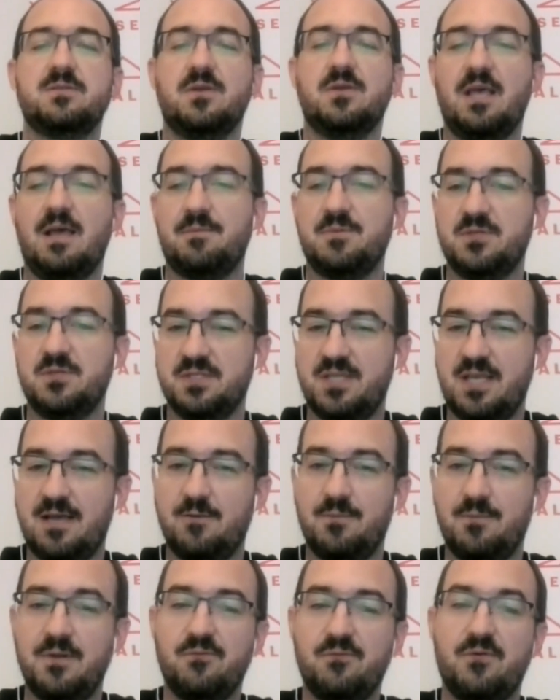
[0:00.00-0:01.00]
to capture
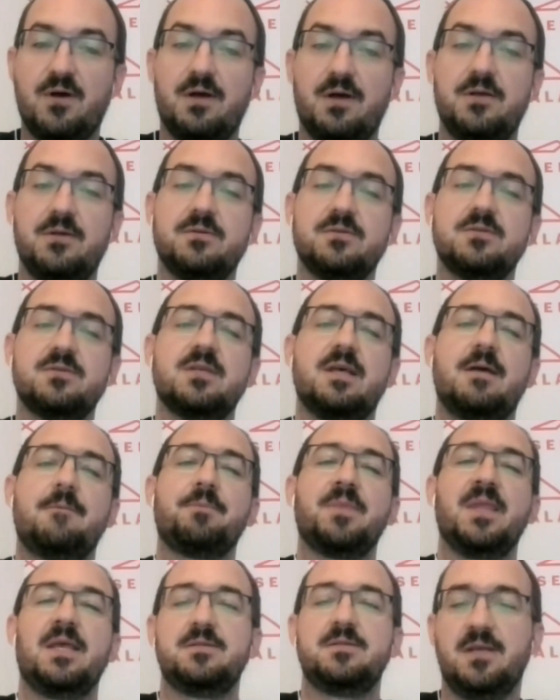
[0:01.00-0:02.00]
settlement files,
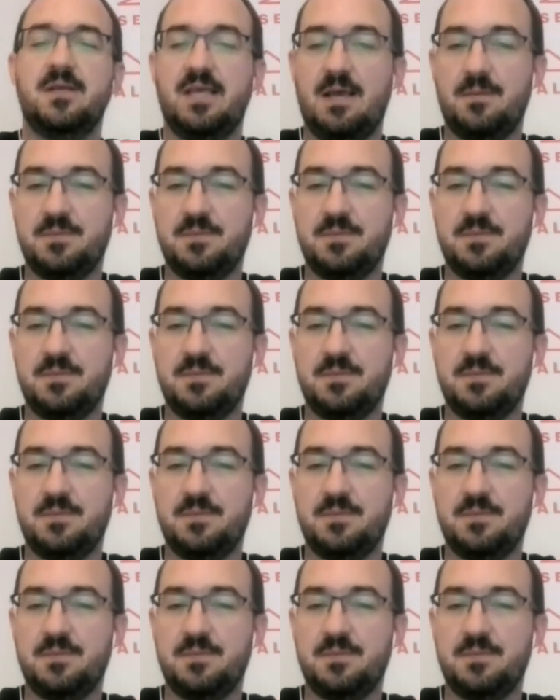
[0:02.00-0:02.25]
to